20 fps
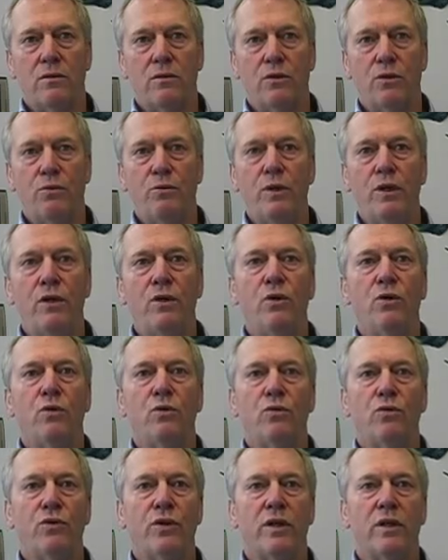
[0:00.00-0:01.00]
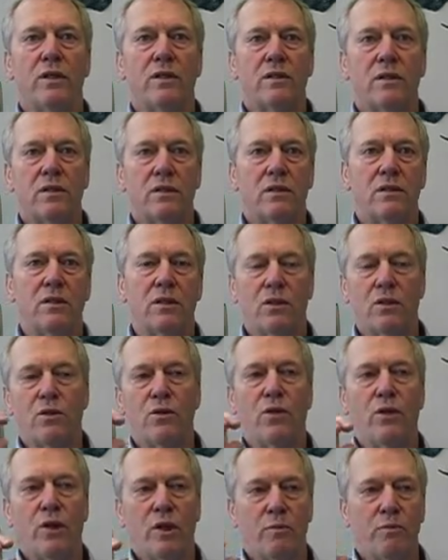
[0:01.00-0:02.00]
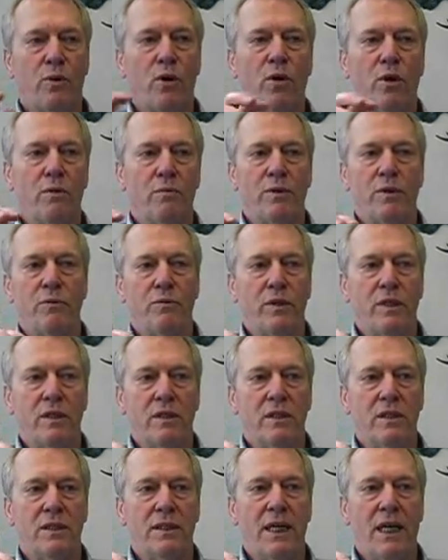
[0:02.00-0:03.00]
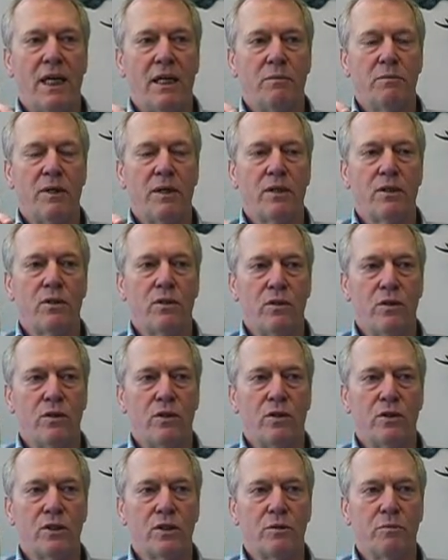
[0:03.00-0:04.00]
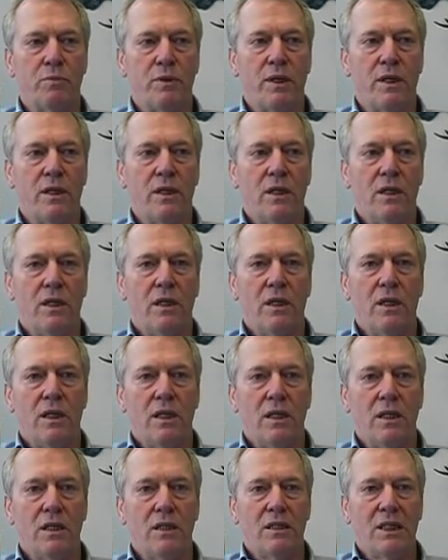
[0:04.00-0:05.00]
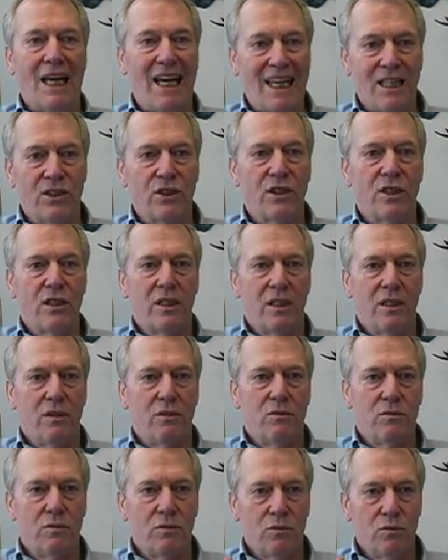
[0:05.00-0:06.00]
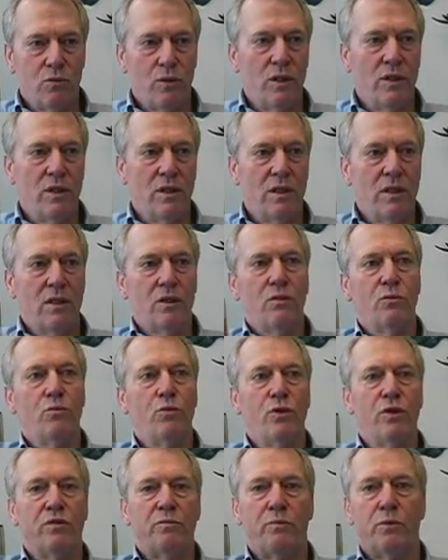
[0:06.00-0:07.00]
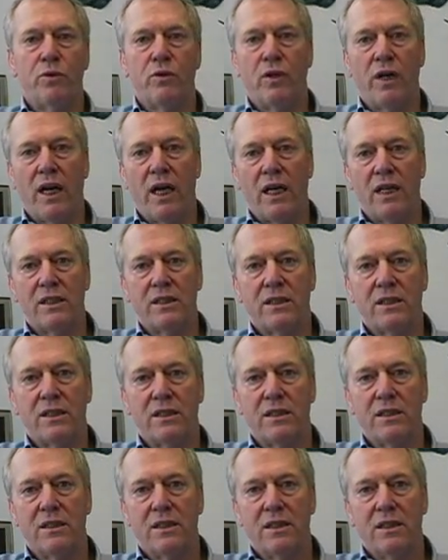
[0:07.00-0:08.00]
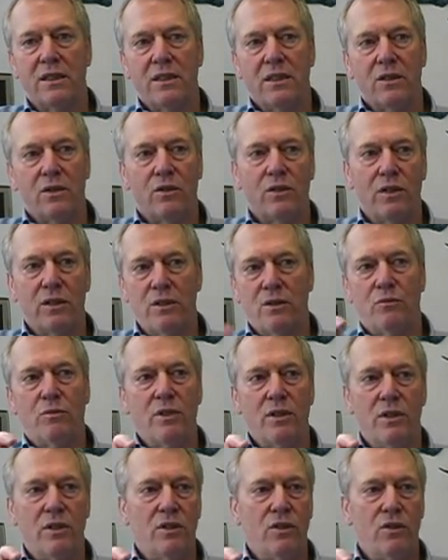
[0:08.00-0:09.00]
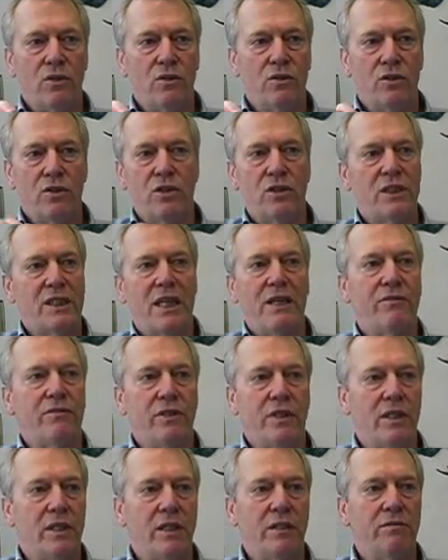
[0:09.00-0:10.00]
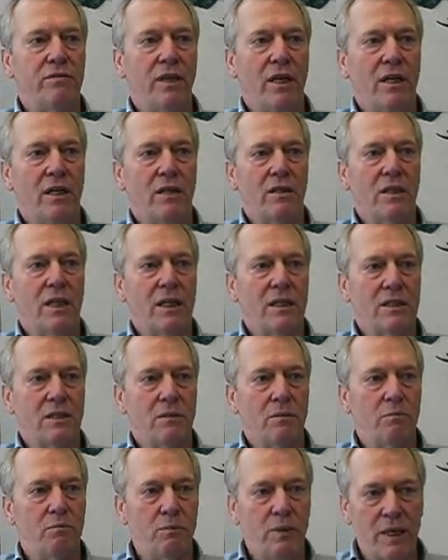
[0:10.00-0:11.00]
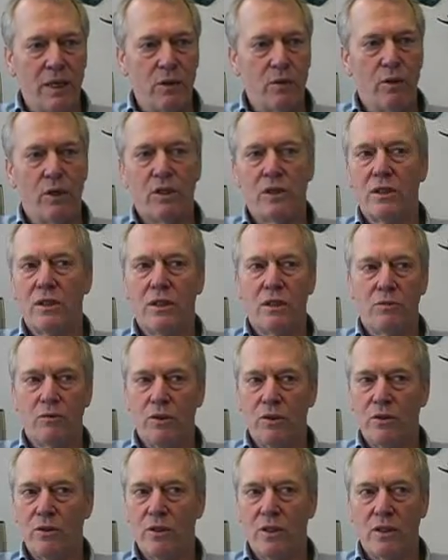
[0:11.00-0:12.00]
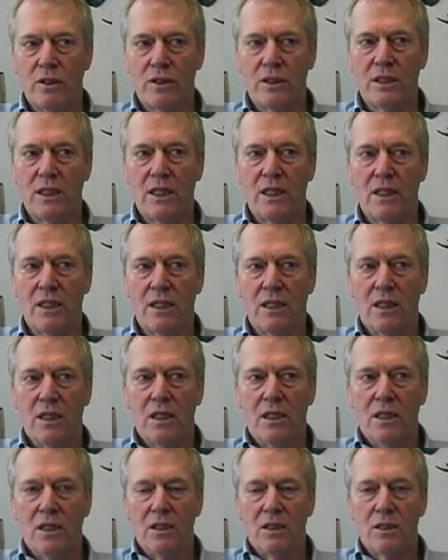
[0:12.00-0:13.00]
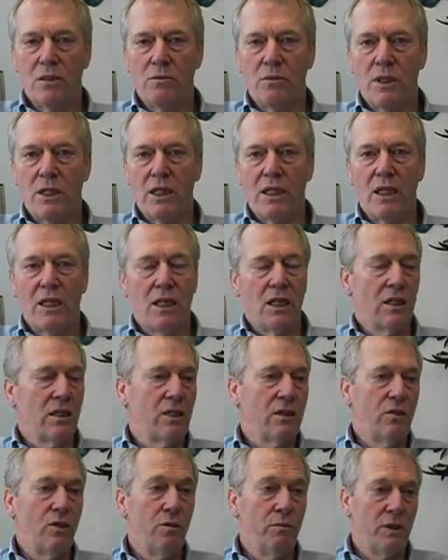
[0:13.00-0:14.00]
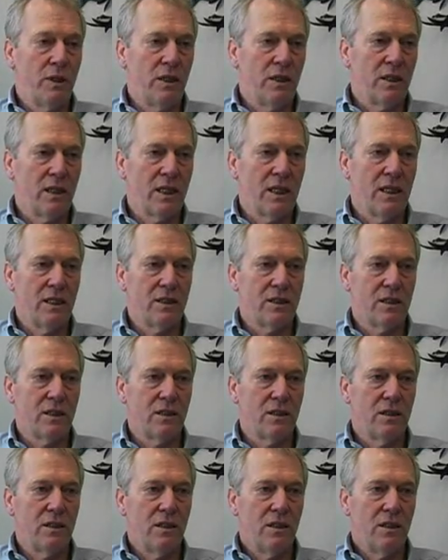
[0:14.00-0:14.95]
do we know that the colonic polyp that we can detect by colonoscopy is actually one that would have progressed? Or is it one that you could just safely leave there? That's the big question that we don't understand. Similarly, in lung, human lung cancer,